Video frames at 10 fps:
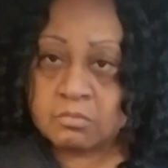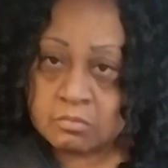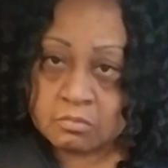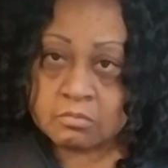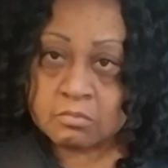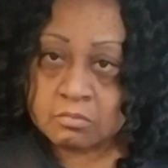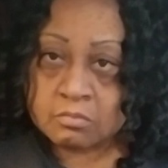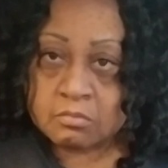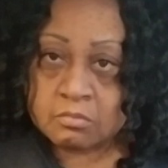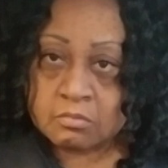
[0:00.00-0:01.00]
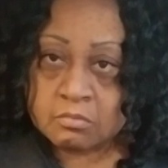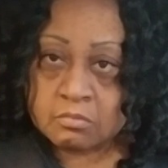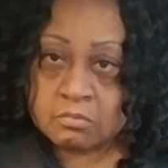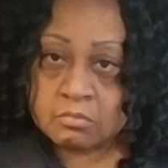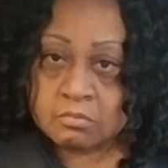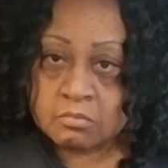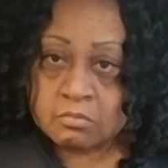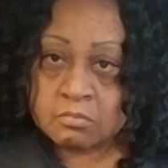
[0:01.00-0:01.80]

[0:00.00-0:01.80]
[no speech]